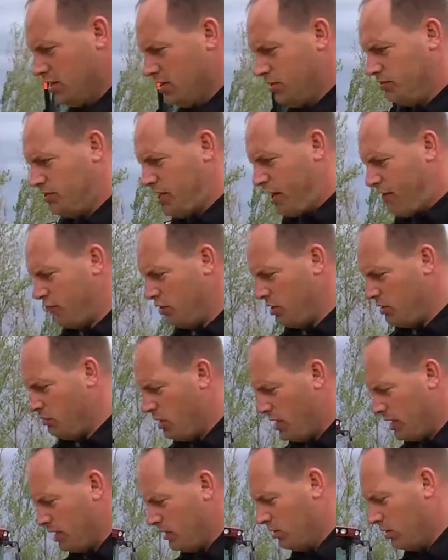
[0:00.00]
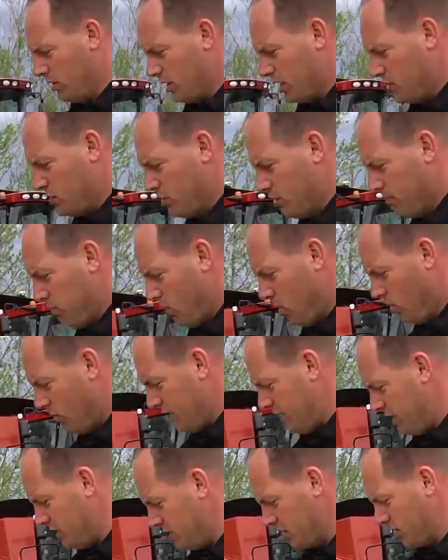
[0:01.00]
You'll definitely want to look at your
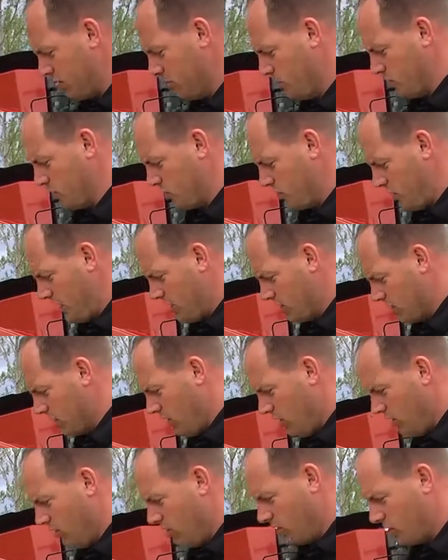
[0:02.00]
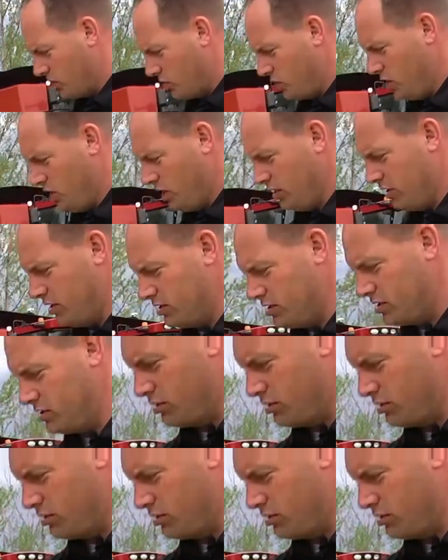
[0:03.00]
pulleys, which these all look good. This